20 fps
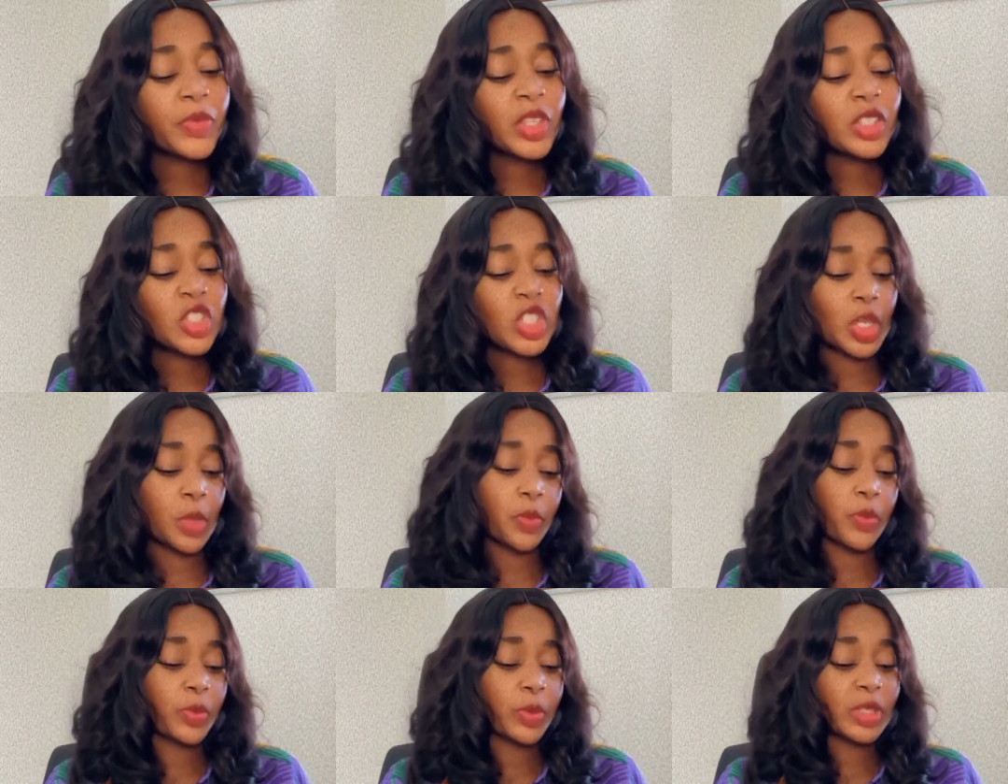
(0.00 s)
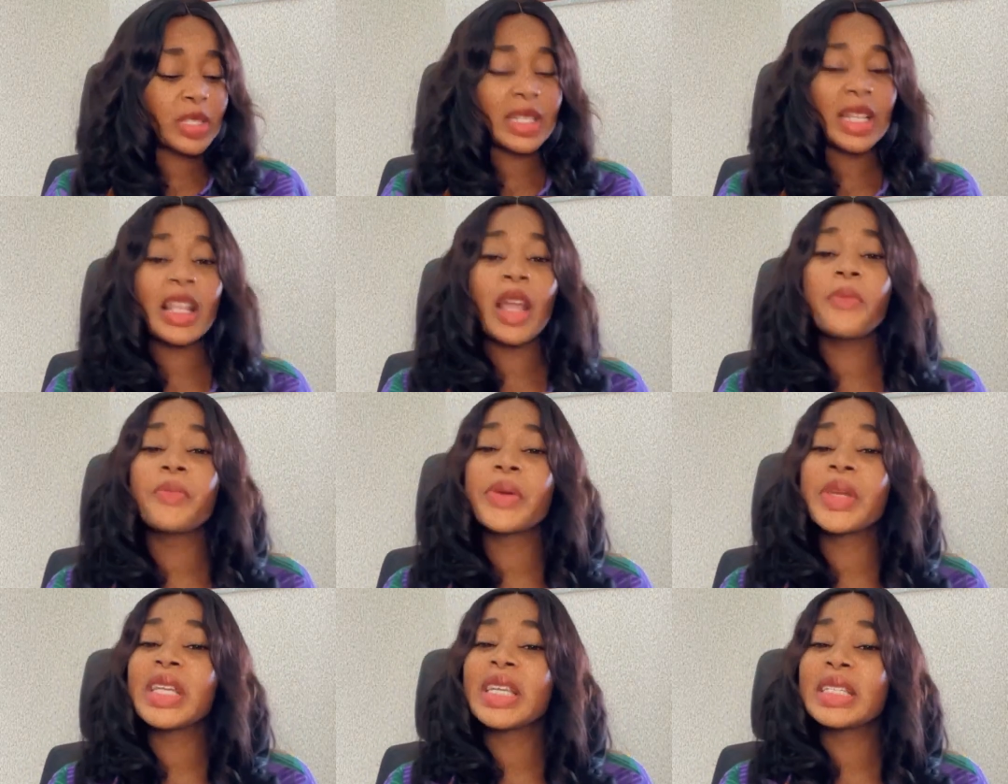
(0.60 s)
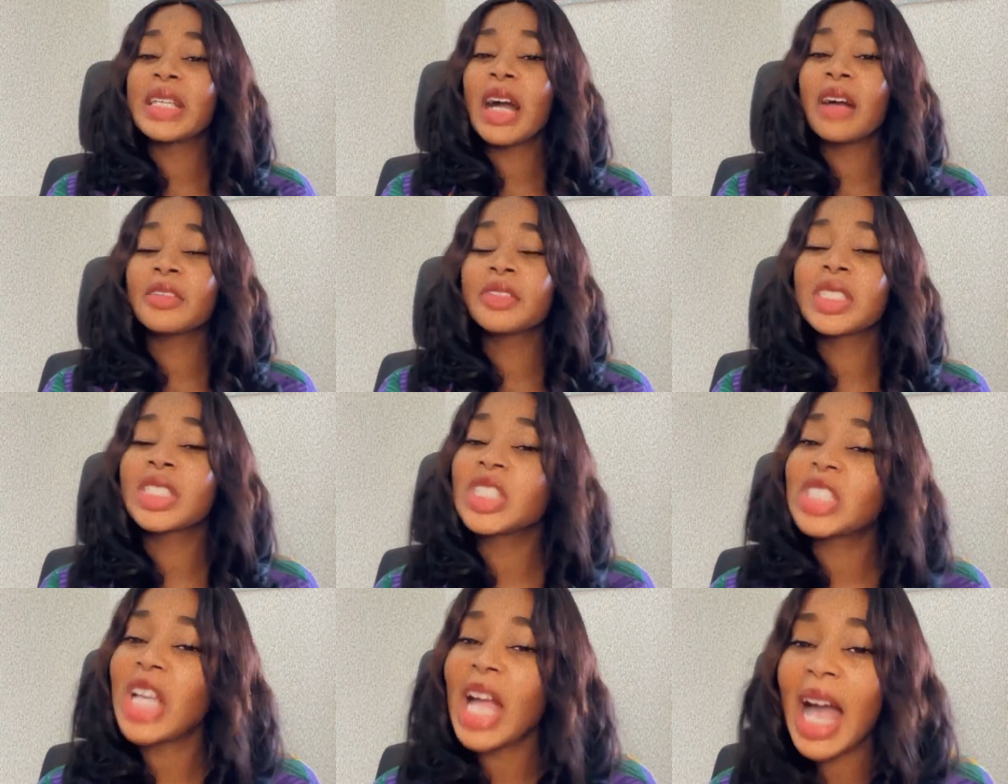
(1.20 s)
she started bringing
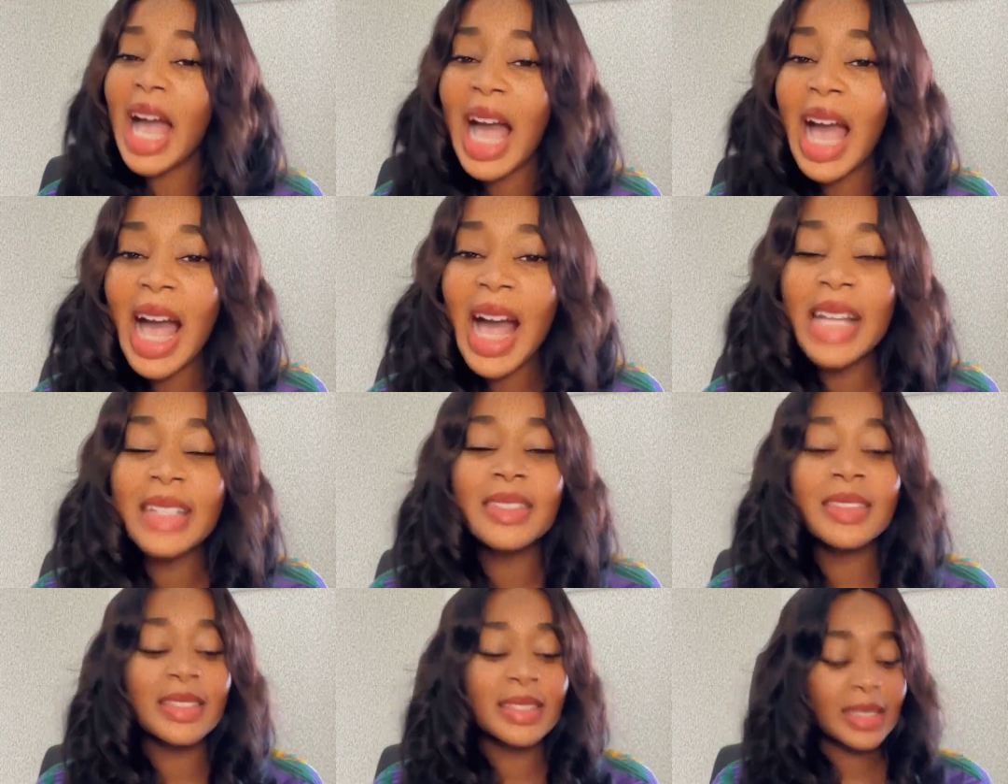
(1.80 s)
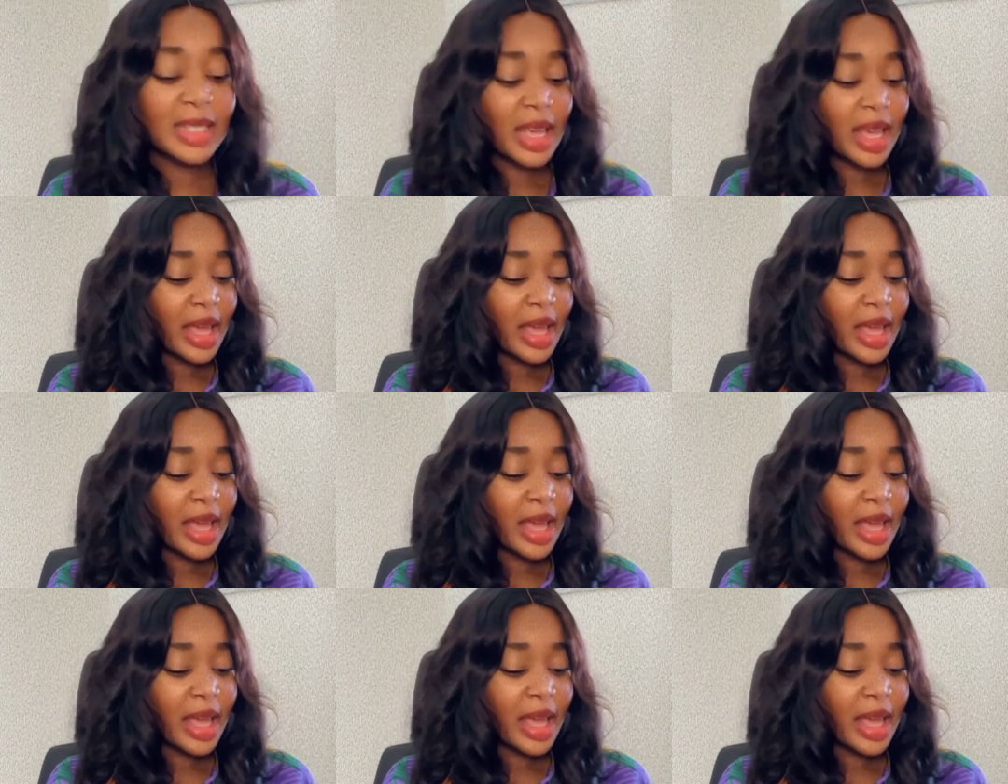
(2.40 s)
out charts